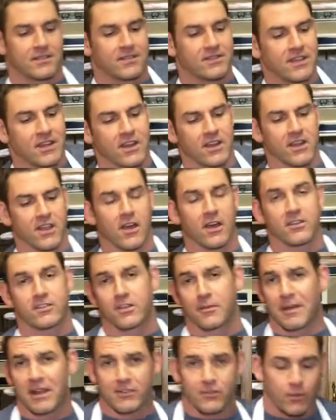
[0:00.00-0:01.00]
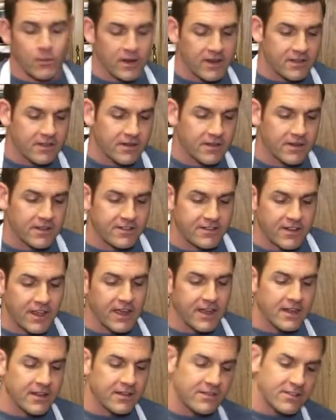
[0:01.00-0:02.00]
There you go. So about 20-30
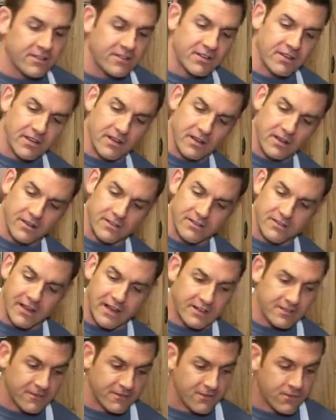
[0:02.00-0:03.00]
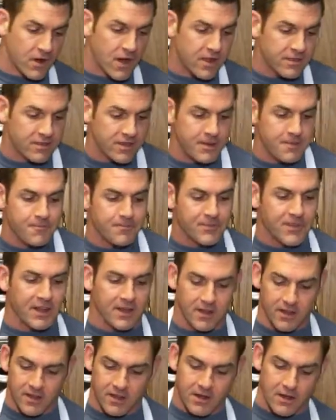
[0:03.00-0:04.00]
seconds. It's nice and frothy.
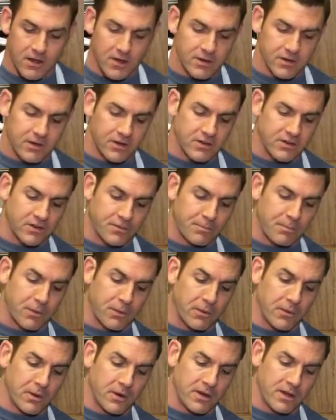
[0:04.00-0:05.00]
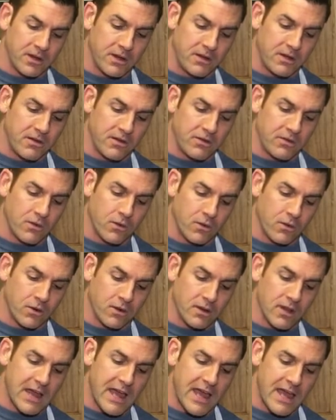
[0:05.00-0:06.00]
There you go. And you can just pour it in your
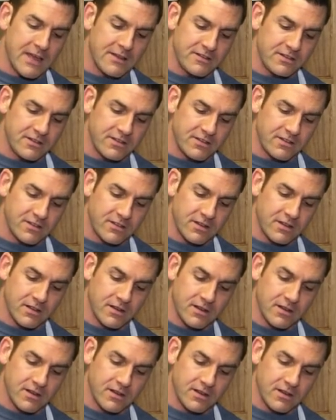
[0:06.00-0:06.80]
glass.